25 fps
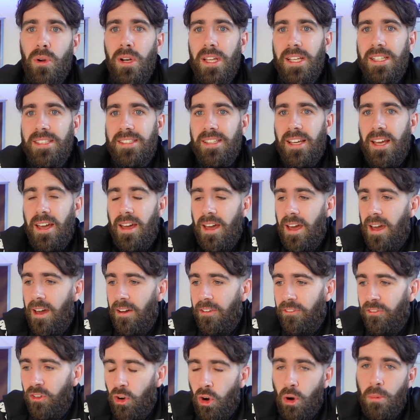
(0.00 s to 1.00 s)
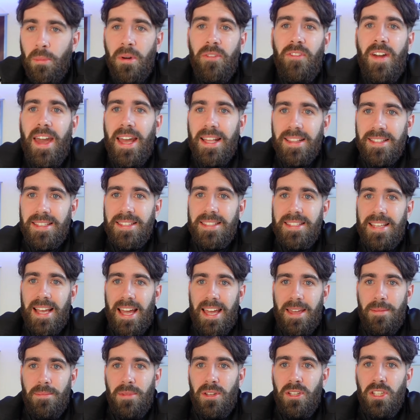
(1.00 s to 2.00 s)
is a form of
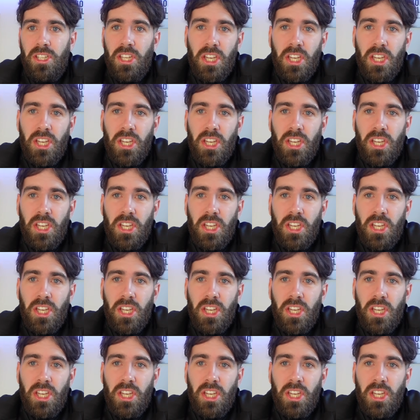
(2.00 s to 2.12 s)
entertainment.